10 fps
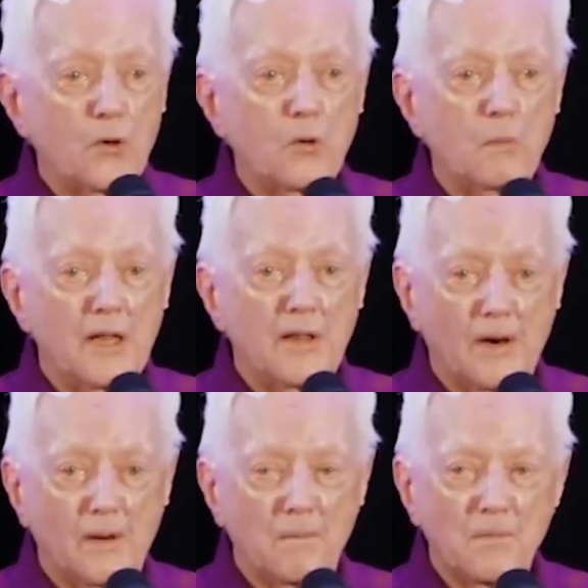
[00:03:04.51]
Will you be
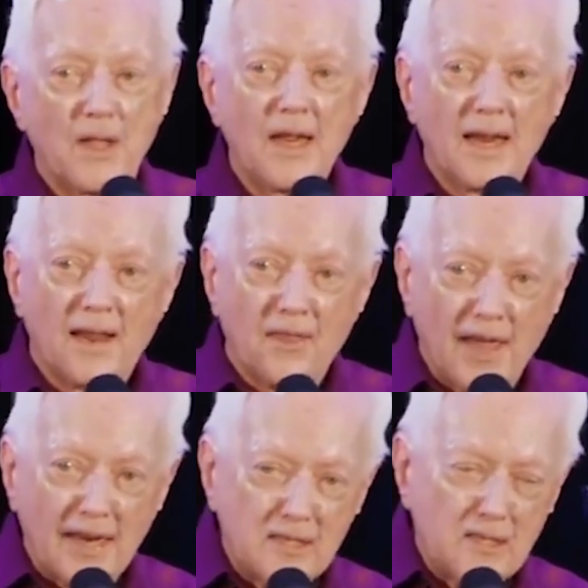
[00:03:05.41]
there?" And
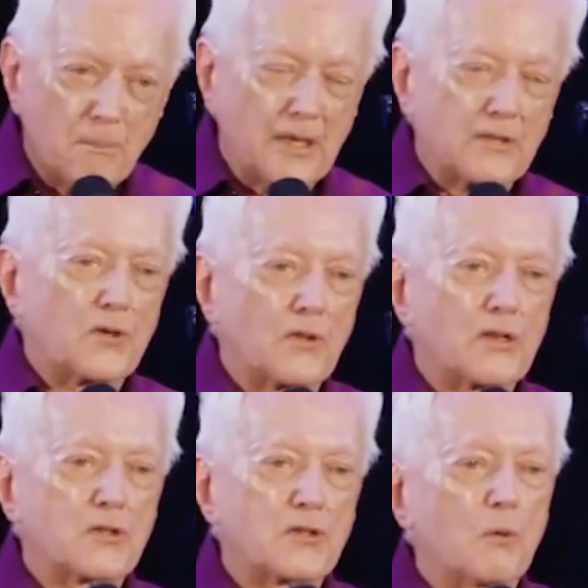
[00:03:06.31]
that's the picture
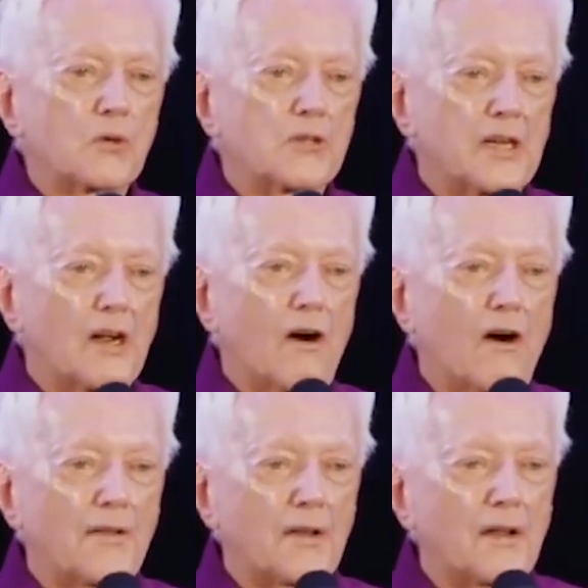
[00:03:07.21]
that you will see
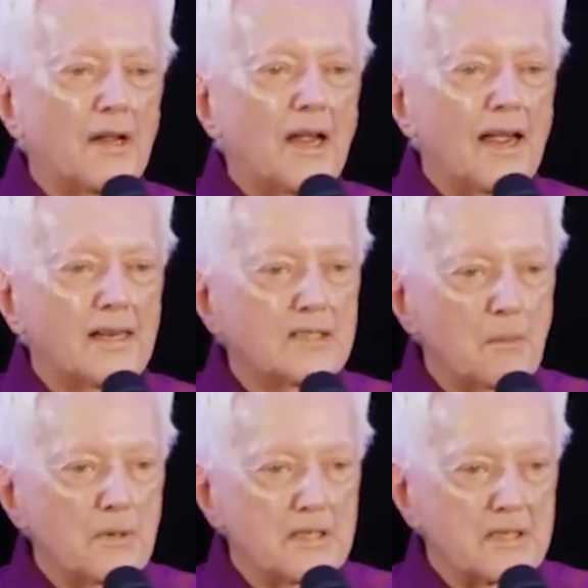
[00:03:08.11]
on the
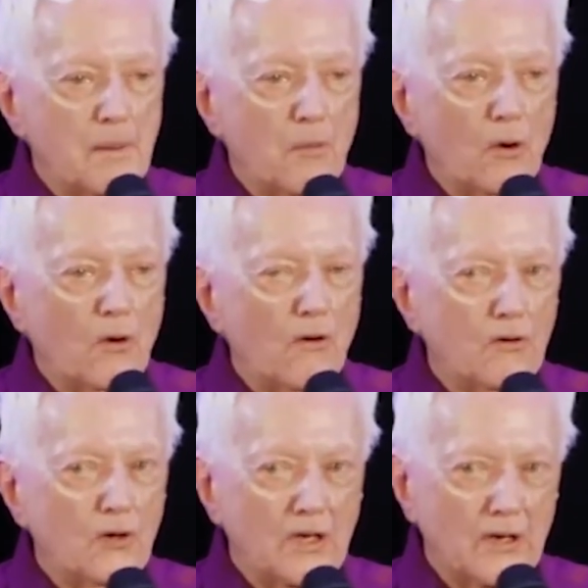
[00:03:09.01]
exhibit table
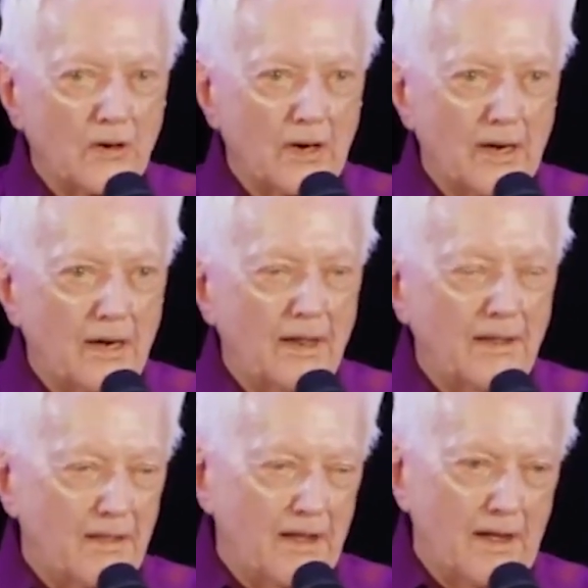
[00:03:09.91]
over here
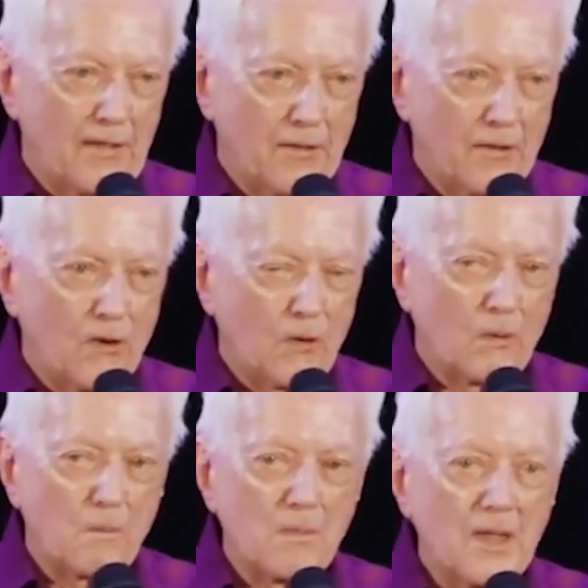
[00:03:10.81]
in the other
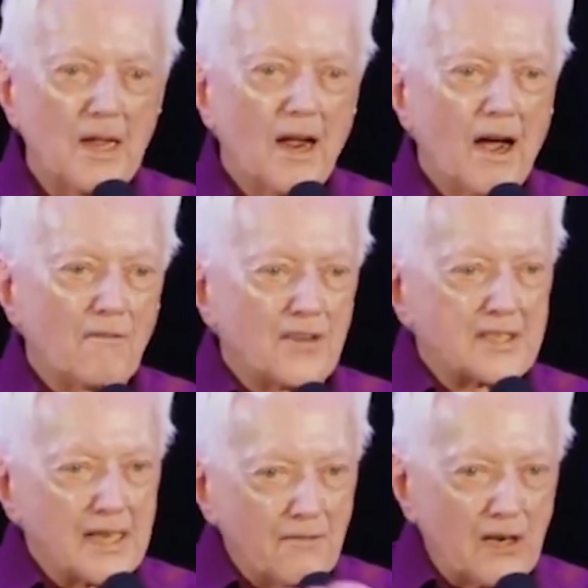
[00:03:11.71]
hall of
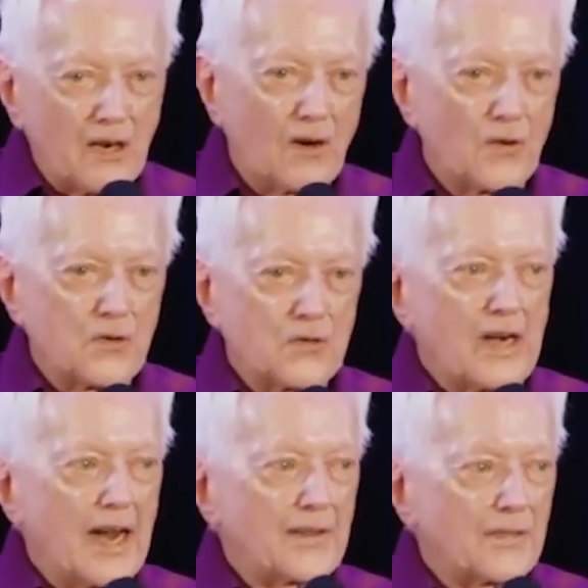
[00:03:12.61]
the 7
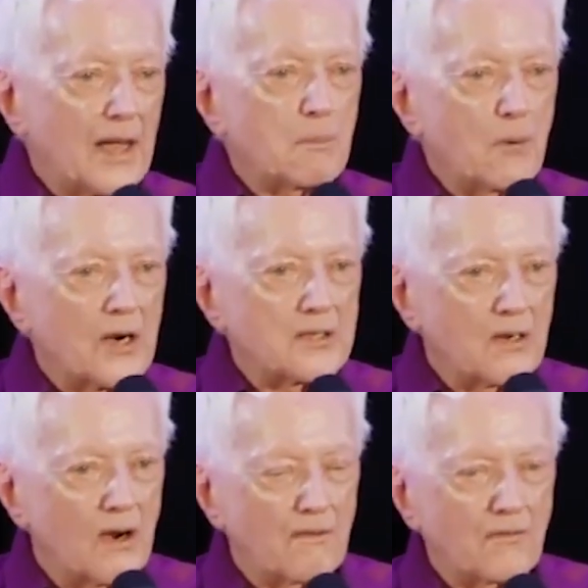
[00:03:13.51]
clergy at that
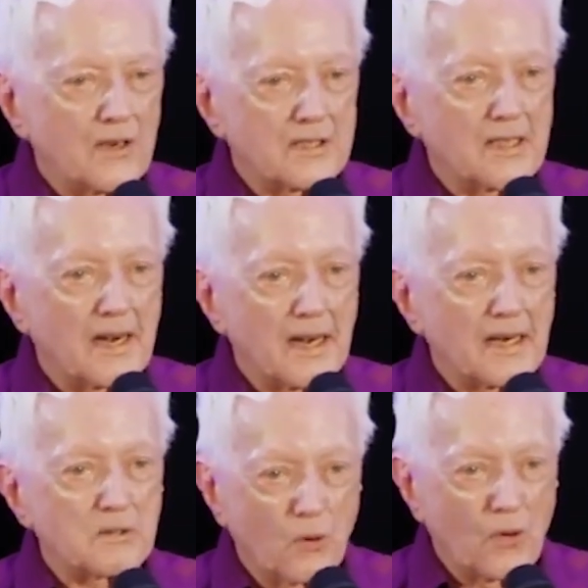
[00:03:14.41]
press conference the
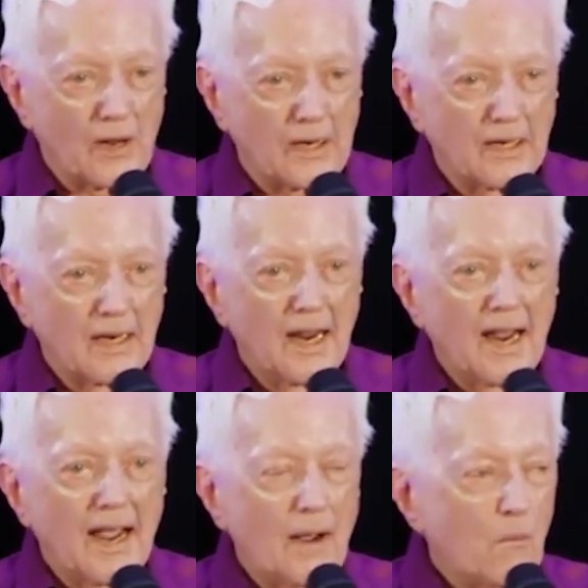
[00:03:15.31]
next morning.
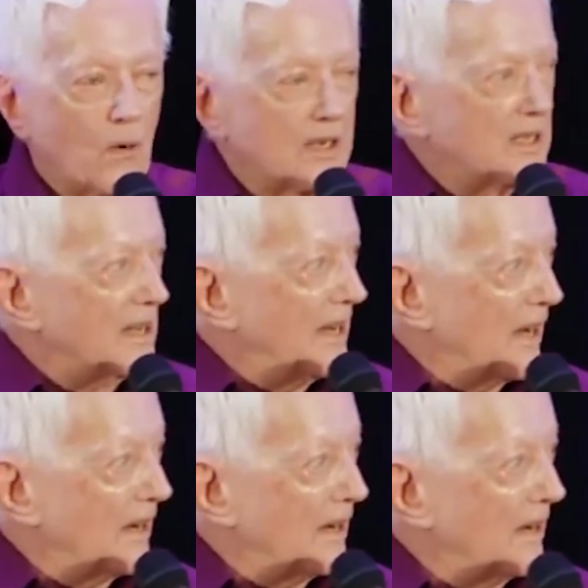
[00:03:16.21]
And once
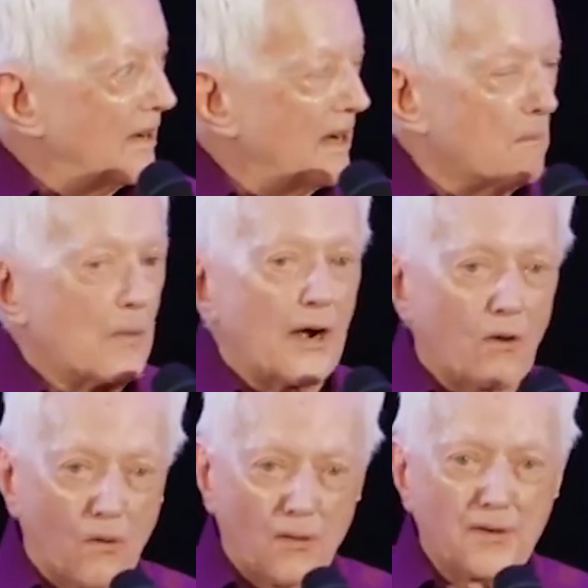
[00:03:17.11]
again, it
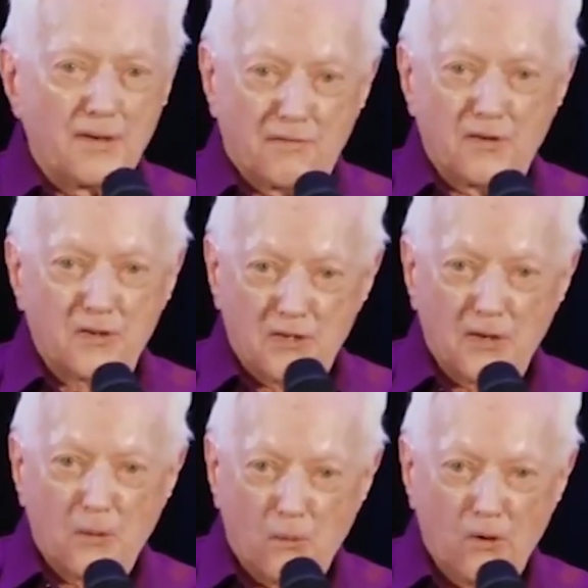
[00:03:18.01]
made all the difference
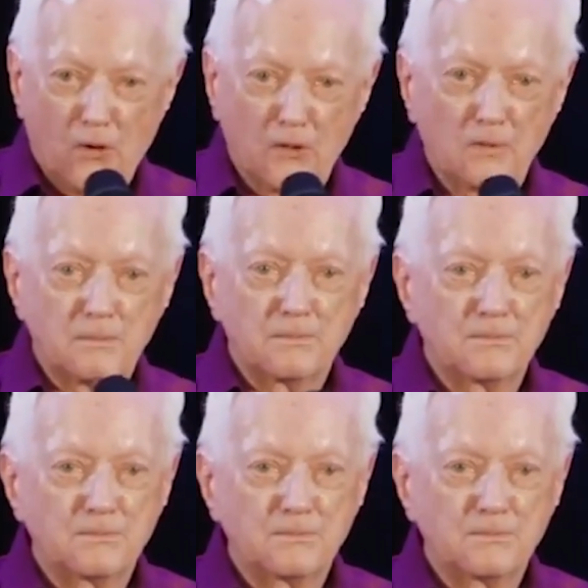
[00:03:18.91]
in the world.